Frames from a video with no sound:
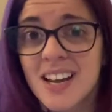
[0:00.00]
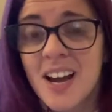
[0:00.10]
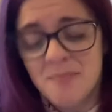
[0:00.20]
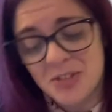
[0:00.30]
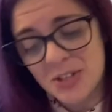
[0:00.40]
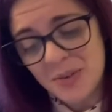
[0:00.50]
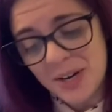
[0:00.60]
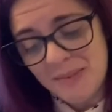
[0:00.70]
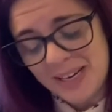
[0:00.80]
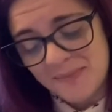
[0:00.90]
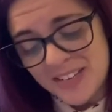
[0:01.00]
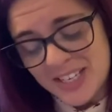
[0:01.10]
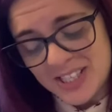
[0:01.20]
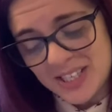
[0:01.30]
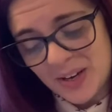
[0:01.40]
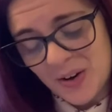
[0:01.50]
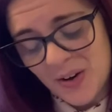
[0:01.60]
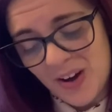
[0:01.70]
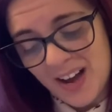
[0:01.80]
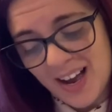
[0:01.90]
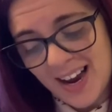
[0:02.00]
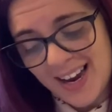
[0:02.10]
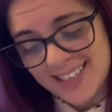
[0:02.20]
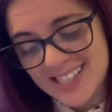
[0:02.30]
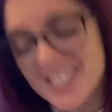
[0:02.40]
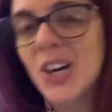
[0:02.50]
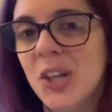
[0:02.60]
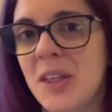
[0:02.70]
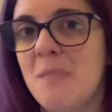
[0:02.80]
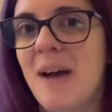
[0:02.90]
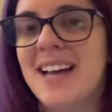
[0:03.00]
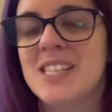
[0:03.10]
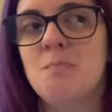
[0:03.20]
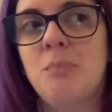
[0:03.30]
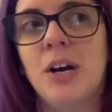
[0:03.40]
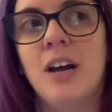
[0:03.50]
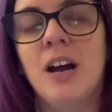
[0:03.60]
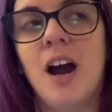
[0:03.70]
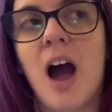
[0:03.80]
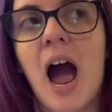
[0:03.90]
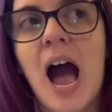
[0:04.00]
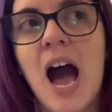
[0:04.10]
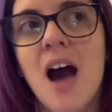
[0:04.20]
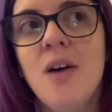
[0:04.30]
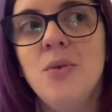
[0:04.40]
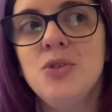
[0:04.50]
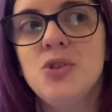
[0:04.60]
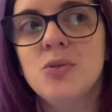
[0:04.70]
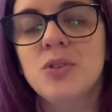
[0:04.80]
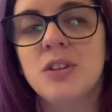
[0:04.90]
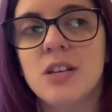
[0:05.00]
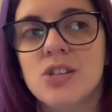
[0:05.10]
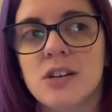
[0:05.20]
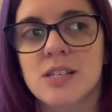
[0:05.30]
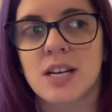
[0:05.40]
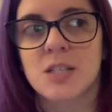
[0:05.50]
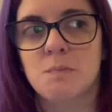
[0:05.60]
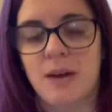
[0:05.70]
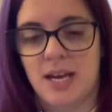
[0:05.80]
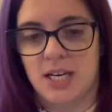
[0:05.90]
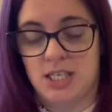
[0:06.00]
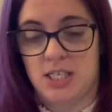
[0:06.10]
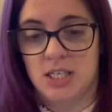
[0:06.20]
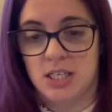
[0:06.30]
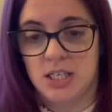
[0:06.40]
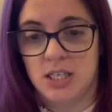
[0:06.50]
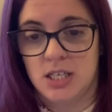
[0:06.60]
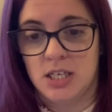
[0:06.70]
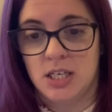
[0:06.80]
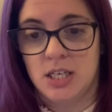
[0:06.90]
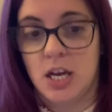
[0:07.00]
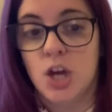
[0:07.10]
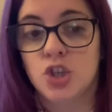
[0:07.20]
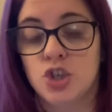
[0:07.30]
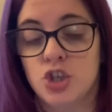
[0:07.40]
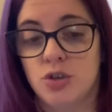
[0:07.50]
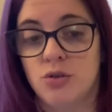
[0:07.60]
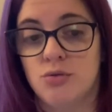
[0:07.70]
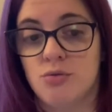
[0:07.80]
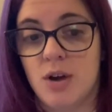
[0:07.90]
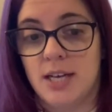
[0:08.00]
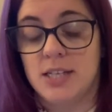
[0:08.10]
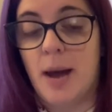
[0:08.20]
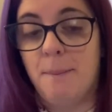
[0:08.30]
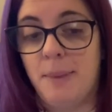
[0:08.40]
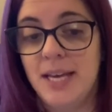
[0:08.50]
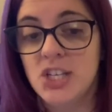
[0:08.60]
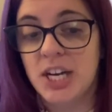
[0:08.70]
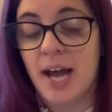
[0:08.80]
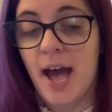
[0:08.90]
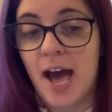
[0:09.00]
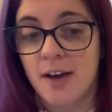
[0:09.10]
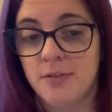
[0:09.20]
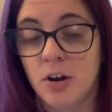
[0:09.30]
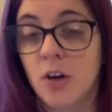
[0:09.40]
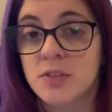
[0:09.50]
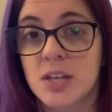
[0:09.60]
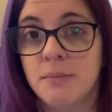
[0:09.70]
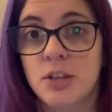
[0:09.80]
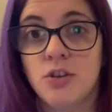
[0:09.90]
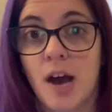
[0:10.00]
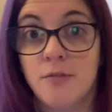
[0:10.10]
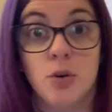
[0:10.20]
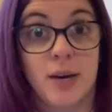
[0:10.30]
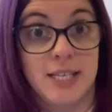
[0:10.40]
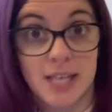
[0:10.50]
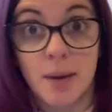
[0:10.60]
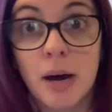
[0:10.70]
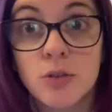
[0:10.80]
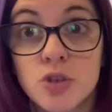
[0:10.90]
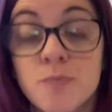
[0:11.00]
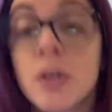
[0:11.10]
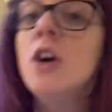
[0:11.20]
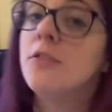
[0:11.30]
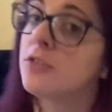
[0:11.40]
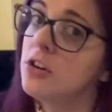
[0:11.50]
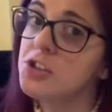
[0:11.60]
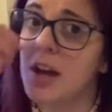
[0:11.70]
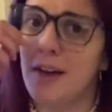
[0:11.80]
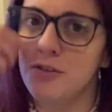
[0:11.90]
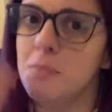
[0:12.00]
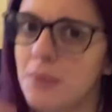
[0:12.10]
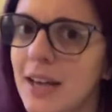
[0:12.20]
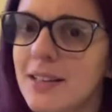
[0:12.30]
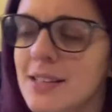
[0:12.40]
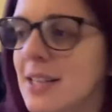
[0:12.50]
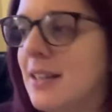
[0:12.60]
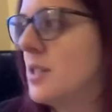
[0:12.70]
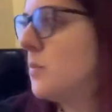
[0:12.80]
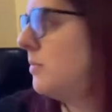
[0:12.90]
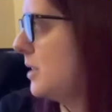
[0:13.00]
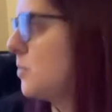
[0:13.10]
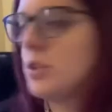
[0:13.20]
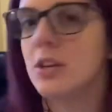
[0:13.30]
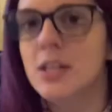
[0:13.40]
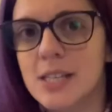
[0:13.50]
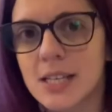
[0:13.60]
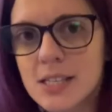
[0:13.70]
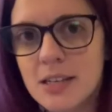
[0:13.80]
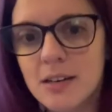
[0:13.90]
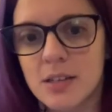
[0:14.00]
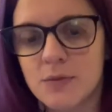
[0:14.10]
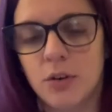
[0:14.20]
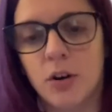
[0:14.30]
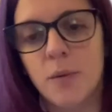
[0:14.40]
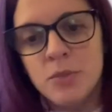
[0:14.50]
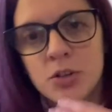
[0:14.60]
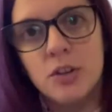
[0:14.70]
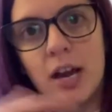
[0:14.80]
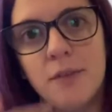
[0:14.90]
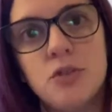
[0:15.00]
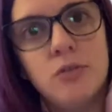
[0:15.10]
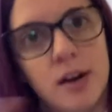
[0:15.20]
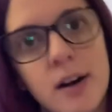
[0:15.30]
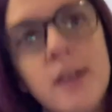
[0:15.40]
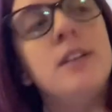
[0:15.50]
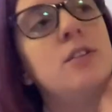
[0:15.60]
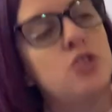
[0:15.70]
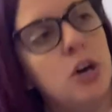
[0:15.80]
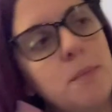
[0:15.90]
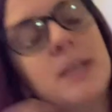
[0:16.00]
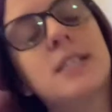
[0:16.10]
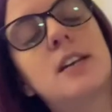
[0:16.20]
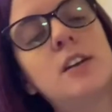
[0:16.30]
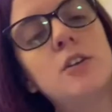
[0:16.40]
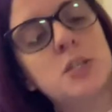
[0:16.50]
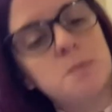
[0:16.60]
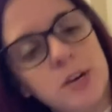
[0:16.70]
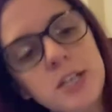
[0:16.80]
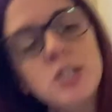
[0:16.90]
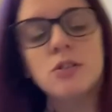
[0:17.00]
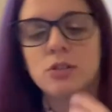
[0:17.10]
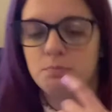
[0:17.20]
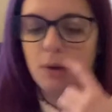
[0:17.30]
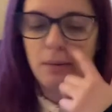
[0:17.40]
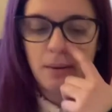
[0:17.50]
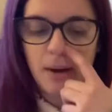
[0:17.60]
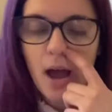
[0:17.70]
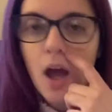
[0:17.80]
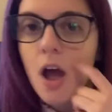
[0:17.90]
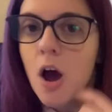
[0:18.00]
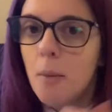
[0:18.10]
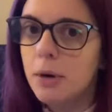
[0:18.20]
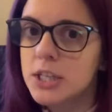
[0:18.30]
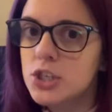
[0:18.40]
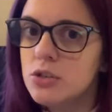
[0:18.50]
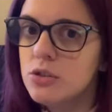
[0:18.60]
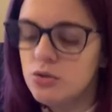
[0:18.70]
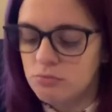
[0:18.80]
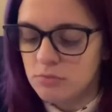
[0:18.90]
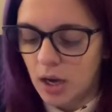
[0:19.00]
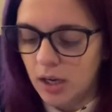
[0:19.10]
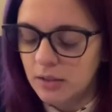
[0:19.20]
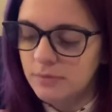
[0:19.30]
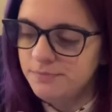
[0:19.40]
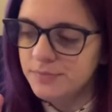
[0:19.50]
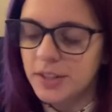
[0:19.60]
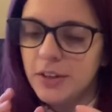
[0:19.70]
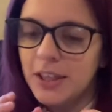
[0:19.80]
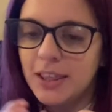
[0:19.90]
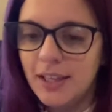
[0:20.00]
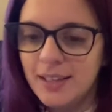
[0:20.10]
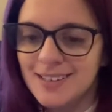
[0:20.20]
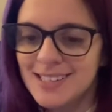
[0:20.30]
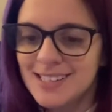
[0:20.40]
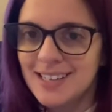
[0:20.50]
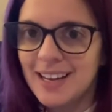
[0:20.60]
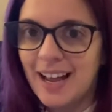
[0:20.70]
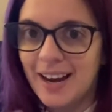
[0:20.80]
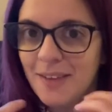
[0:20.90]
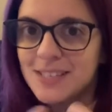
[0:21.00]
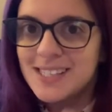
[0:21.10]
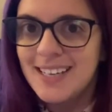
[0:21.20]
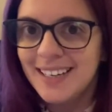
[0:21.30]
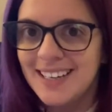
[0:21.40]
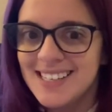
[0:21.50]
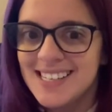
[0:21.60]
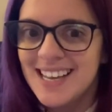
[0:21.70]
You know what I mean? So it's not that bad, but how do teachers expect to write a page and a half of something you have no idea about? Of course, you have to practice, and that's what 6 years is for. So you have to learn new topics and new expressions, blah, blah, blah. But there are things, and I've seen it,